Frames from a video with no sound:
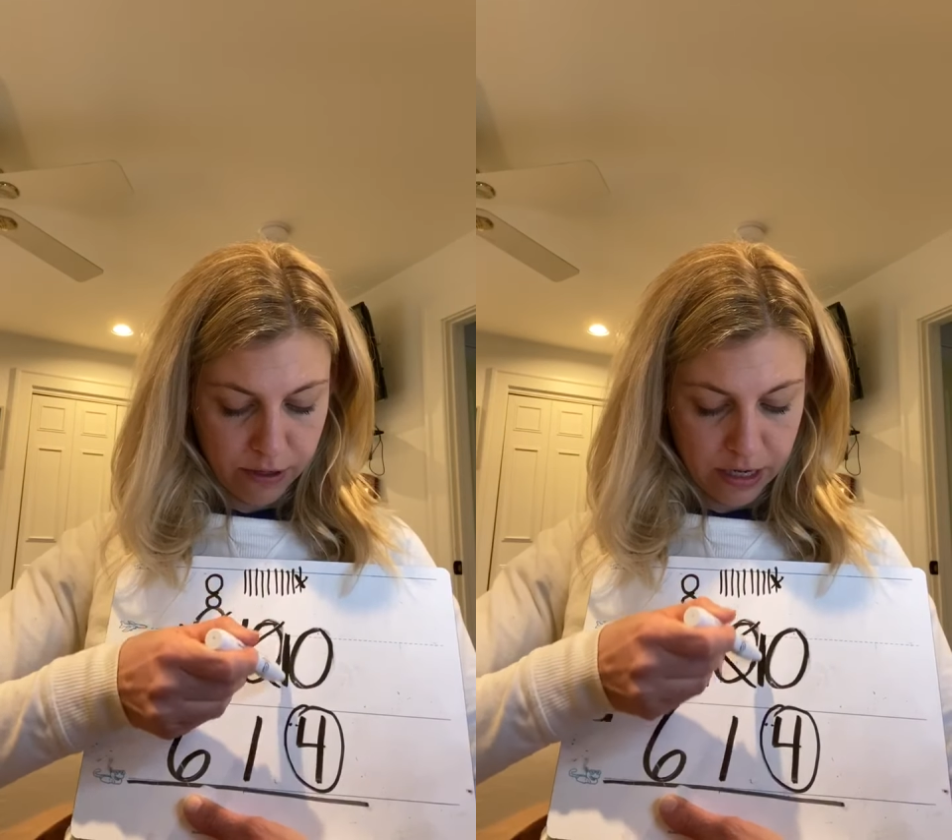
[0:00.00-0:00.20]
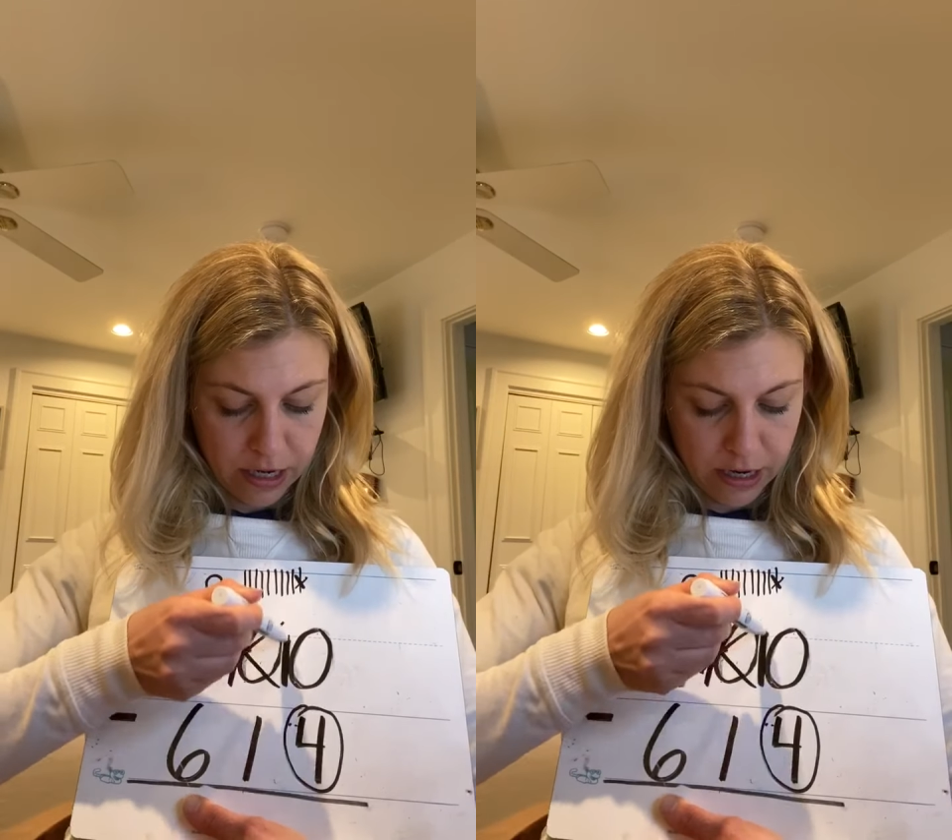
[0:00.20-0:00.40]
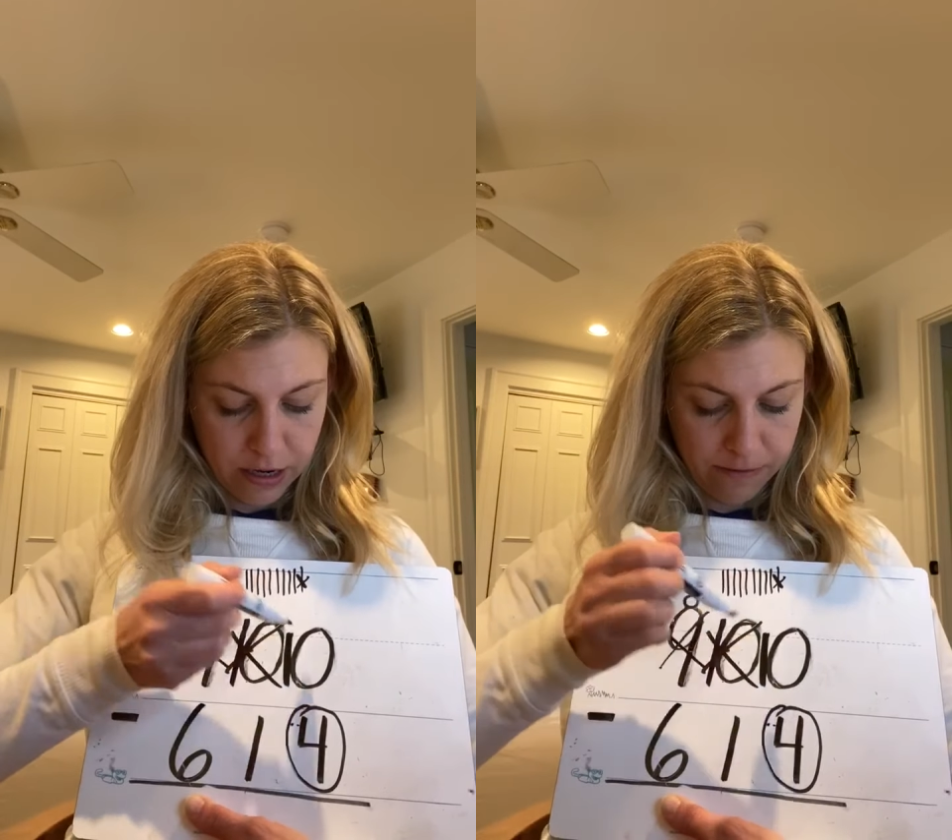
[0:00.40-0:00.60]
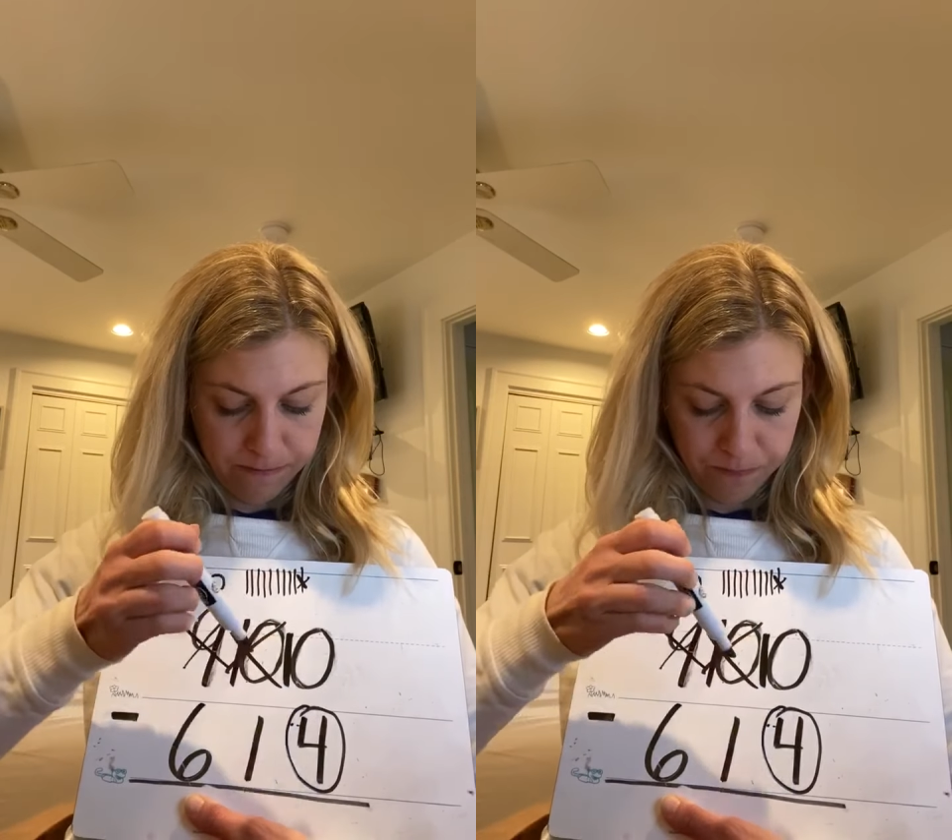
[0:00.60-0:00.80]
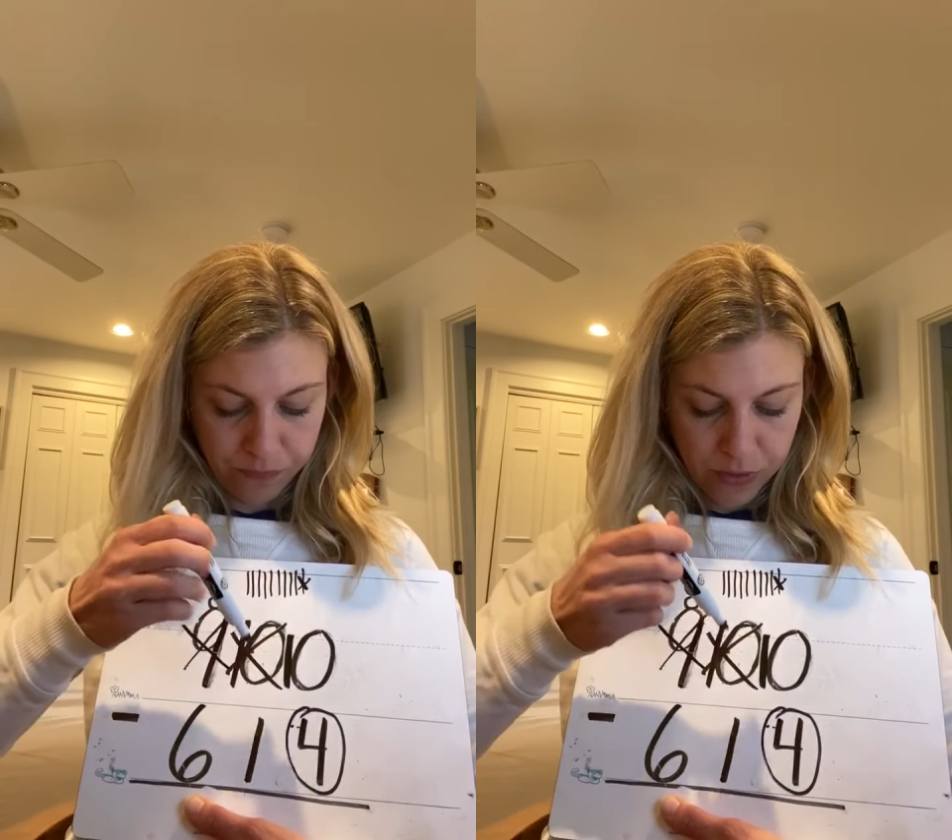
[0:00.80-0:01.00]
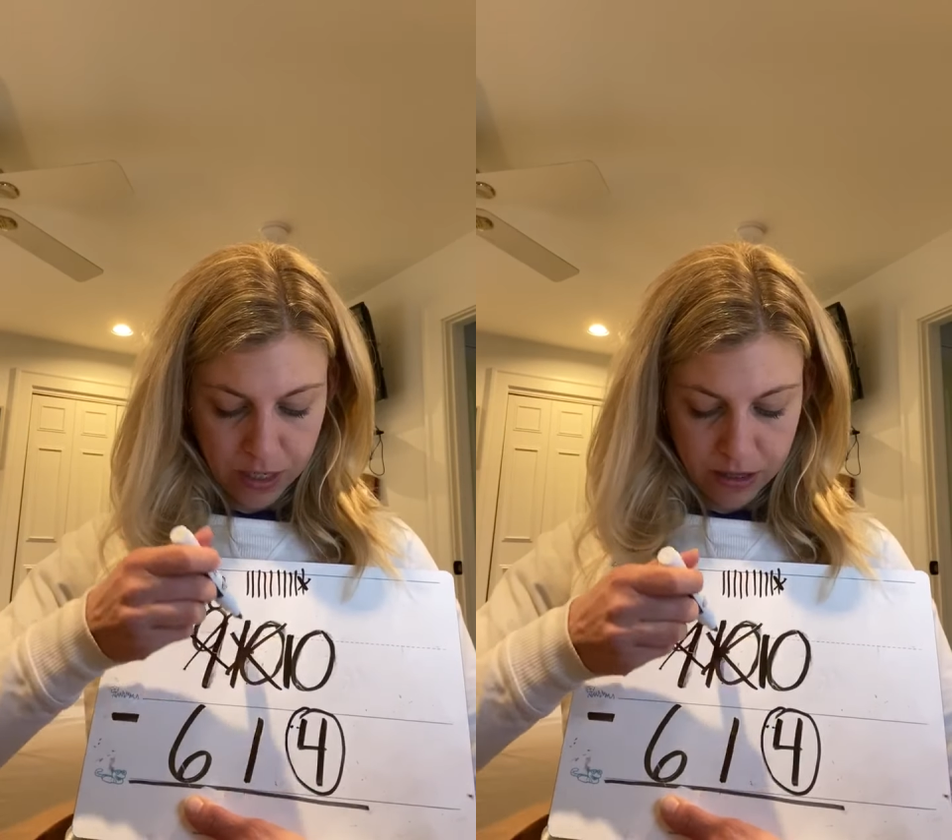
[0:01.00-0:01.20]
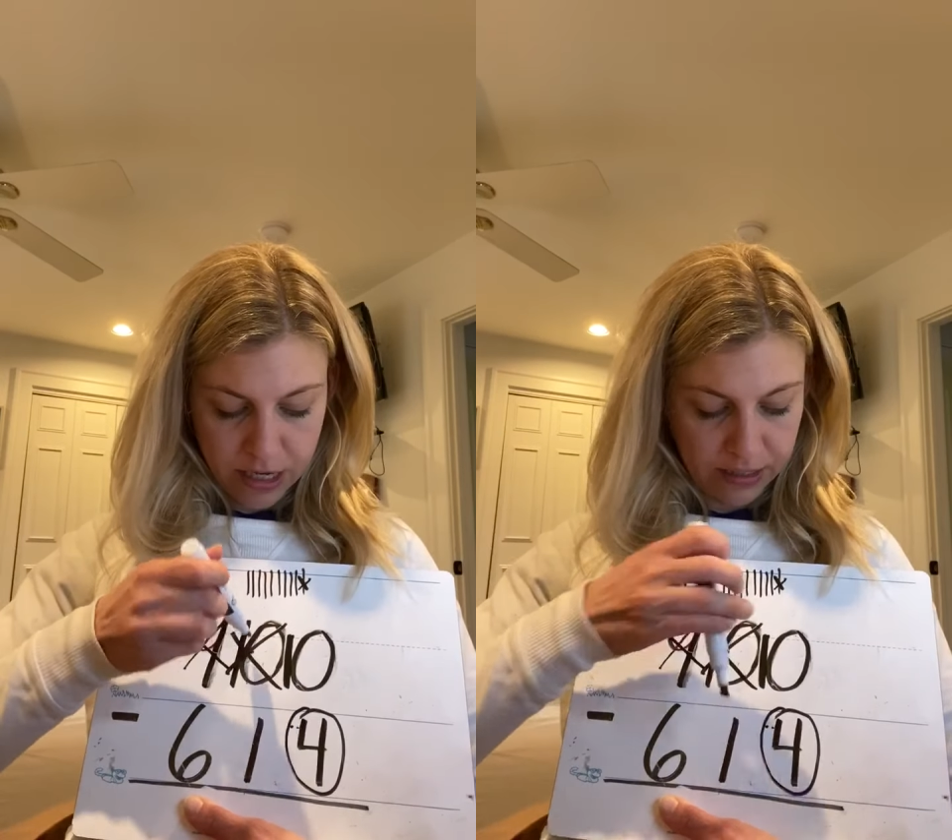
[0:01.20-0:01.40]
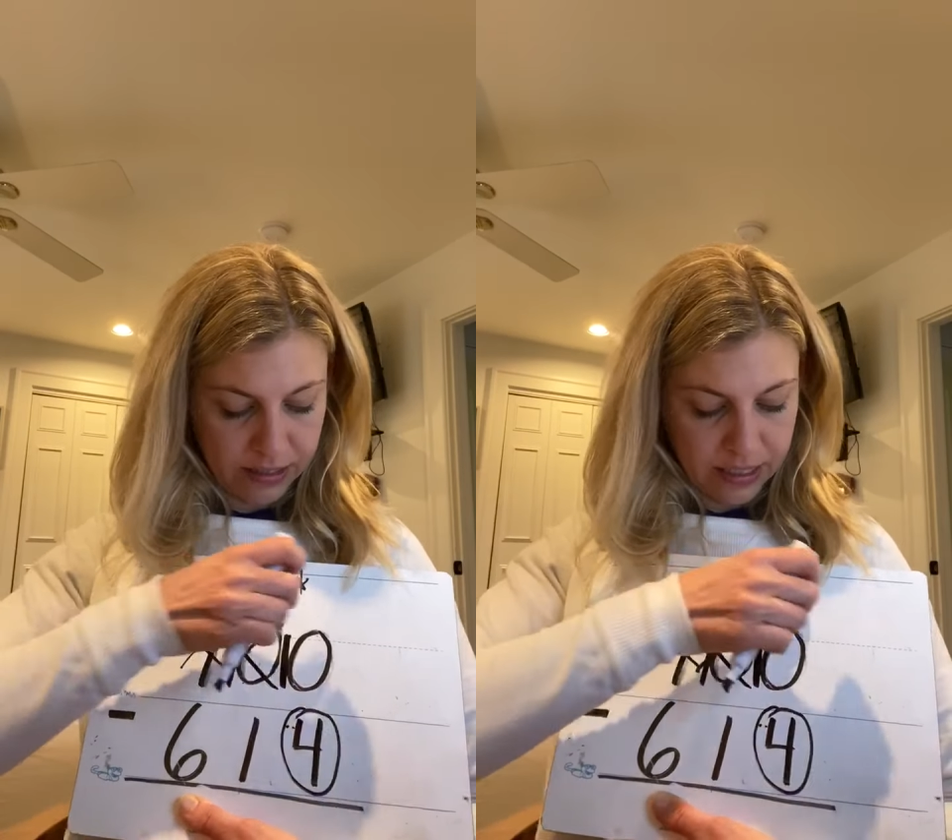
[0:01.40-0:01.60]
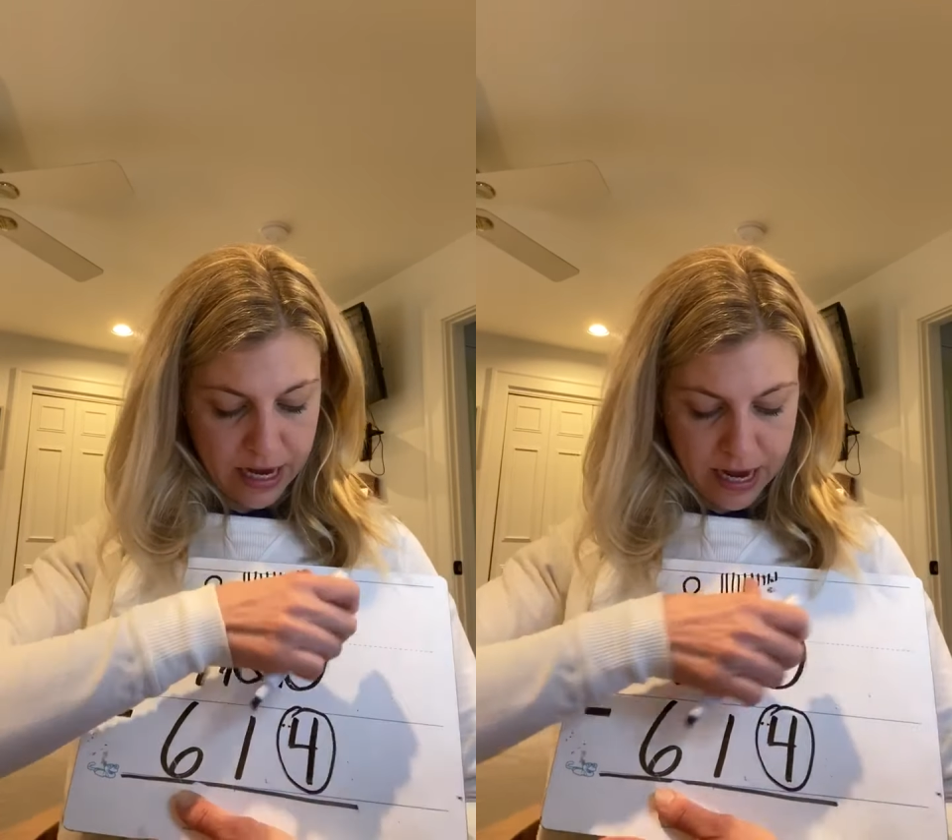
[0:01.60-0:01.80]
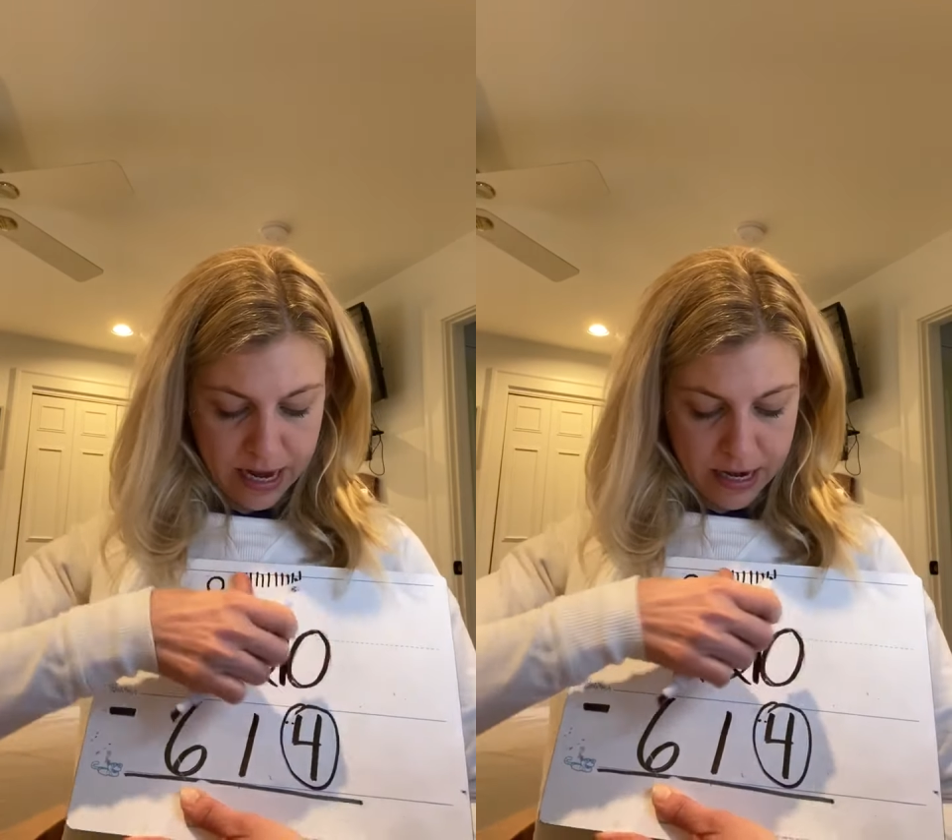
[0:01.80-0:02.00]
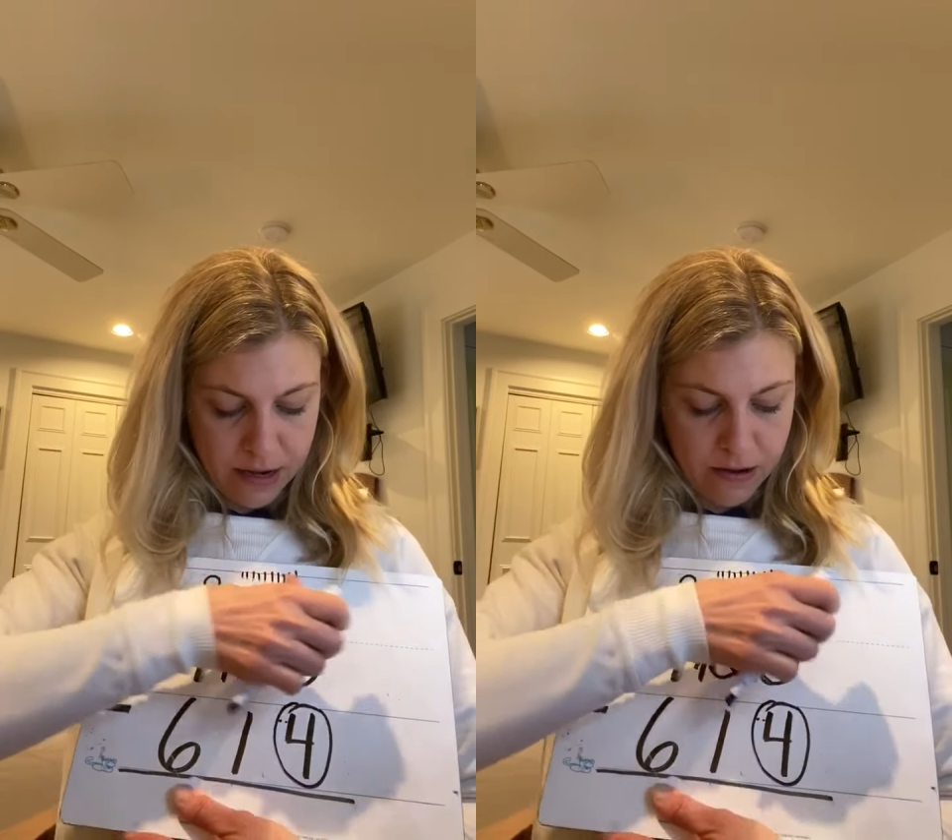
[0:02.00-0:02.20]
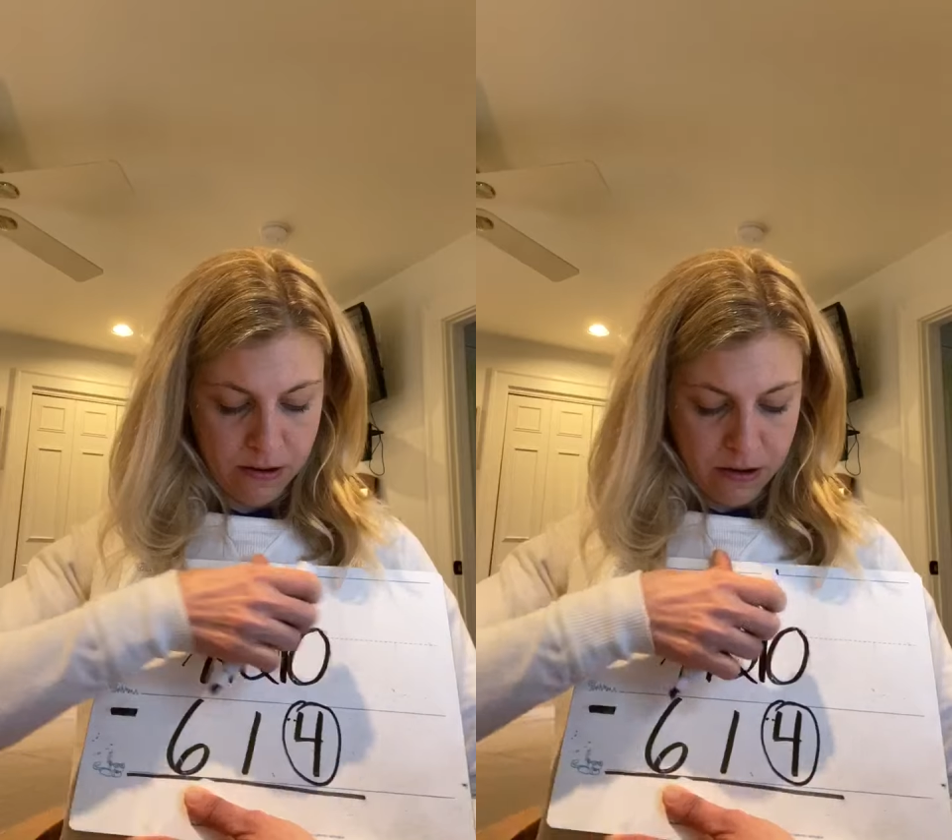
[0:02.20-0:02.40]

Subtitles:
here. This 10